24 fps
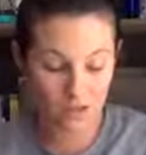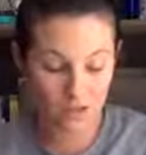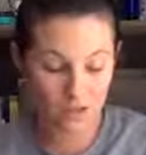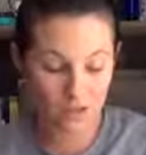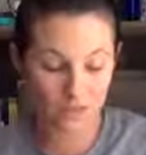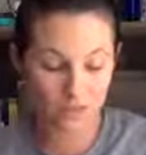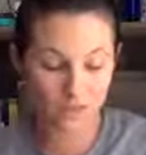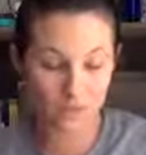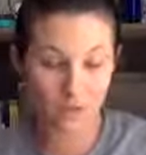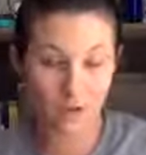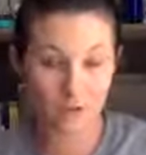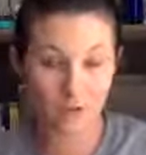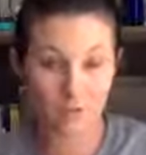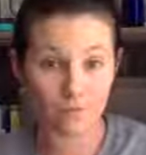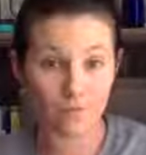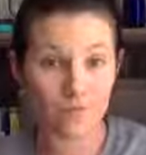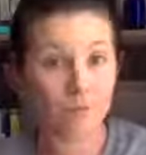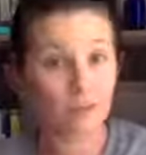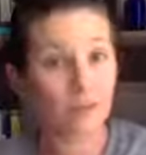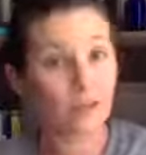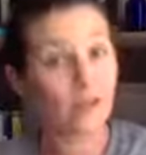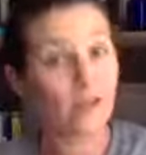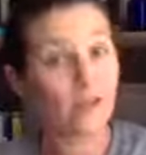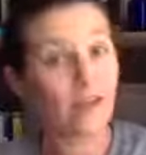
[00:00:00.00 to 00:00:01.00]
So
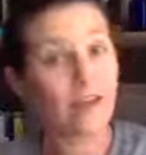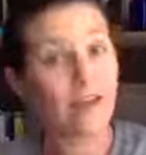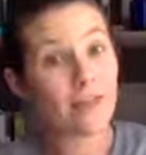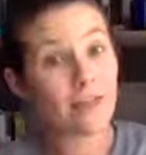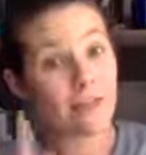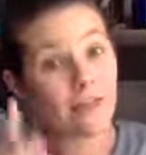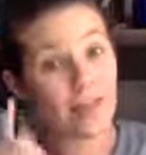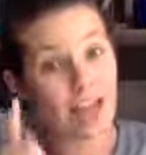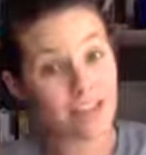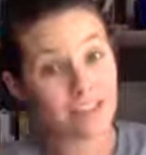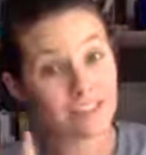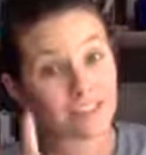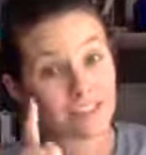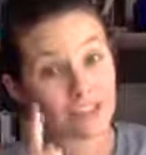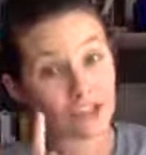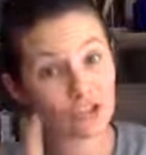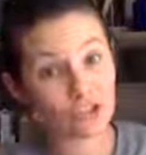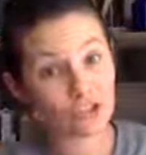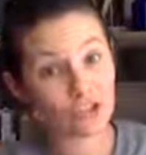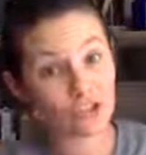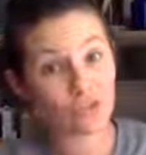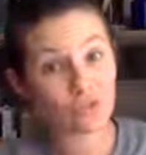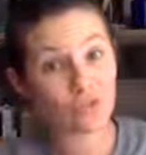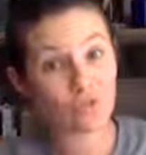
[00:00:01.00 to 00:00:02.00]
that's the
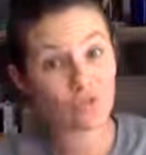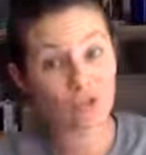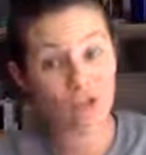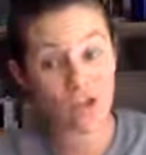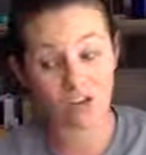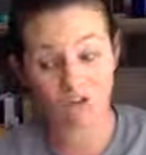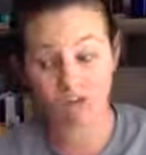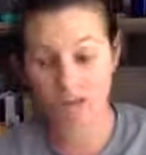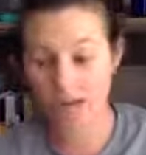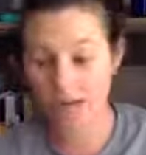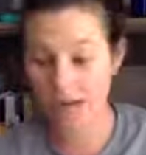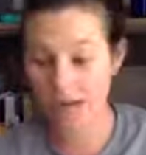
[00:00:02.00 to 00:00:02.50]
trick with vetiver.